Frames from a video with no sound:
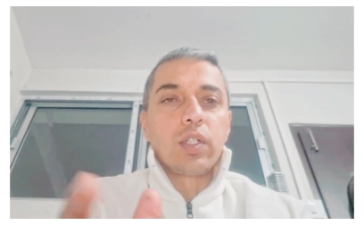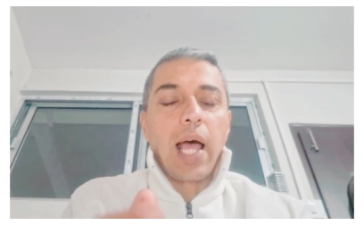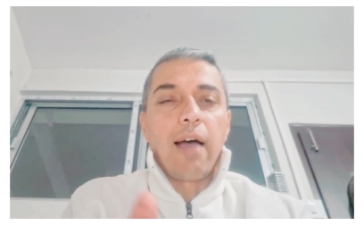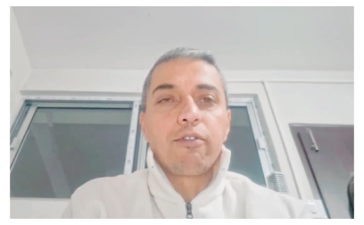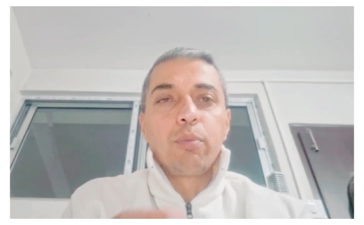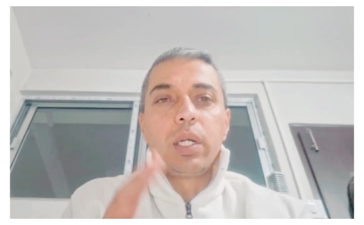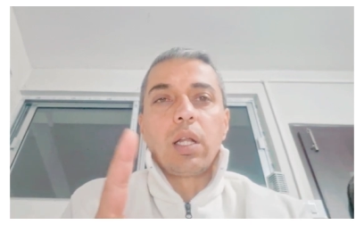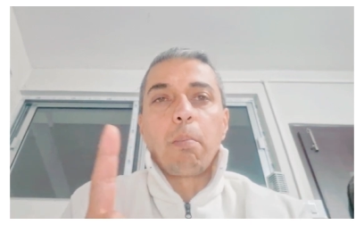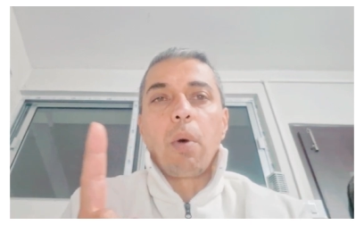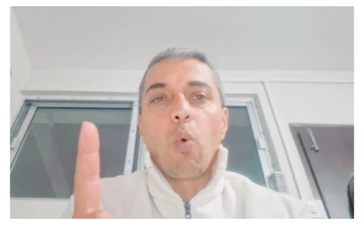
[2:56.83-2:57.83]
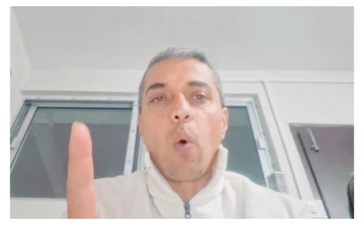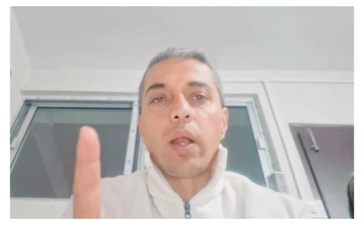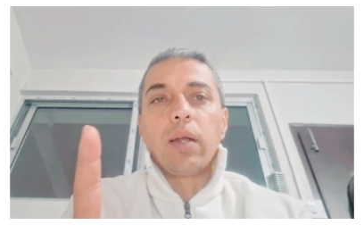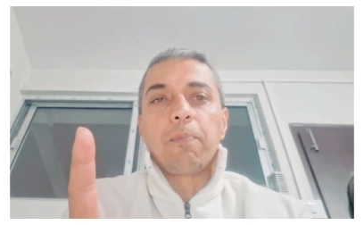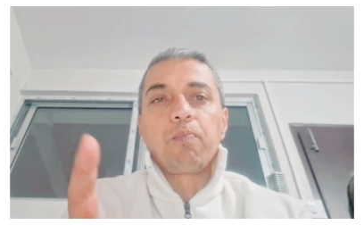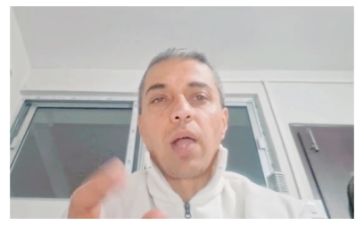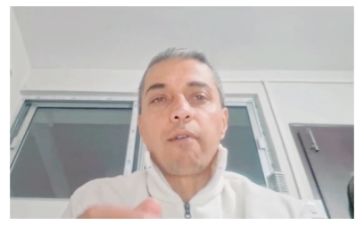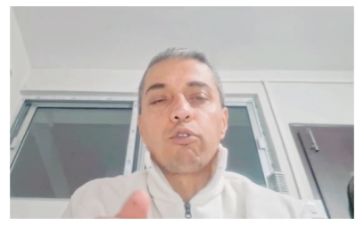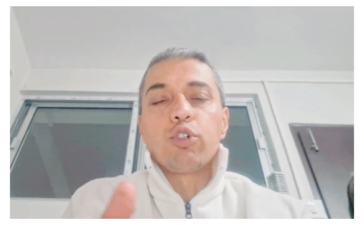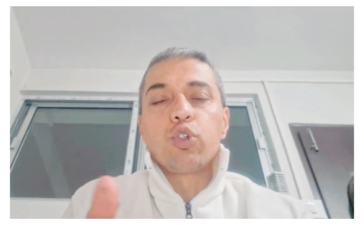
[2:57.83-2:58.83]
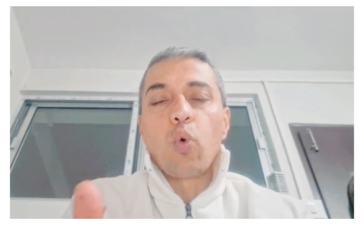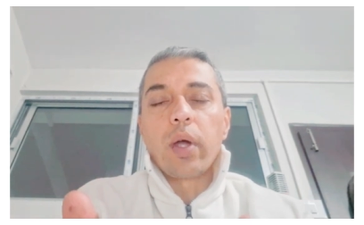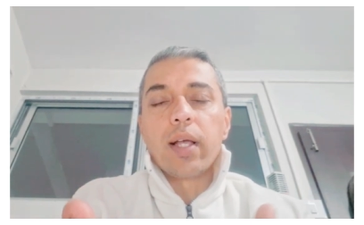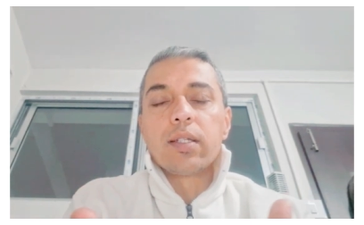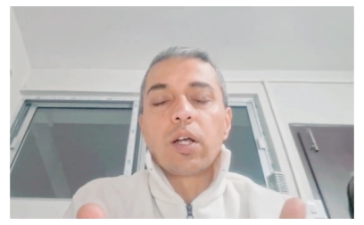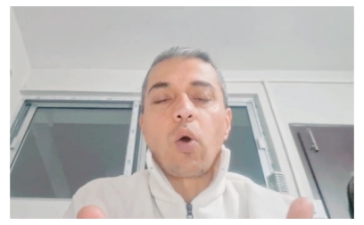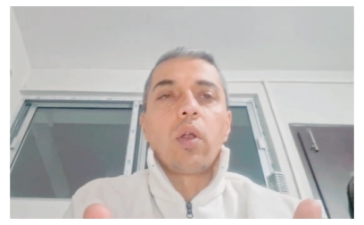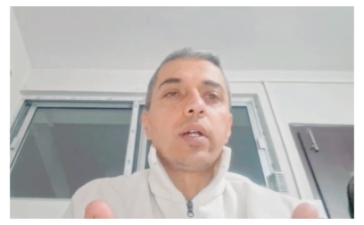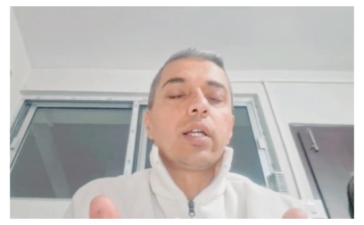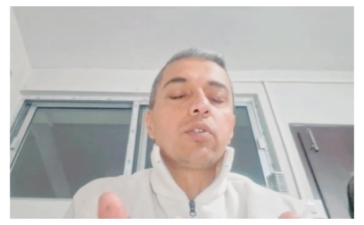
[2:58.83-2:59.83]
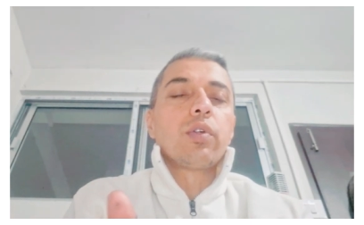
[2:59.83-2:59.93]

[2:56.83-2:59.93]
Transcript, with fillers: I have to be number one. I have to showcase the qualities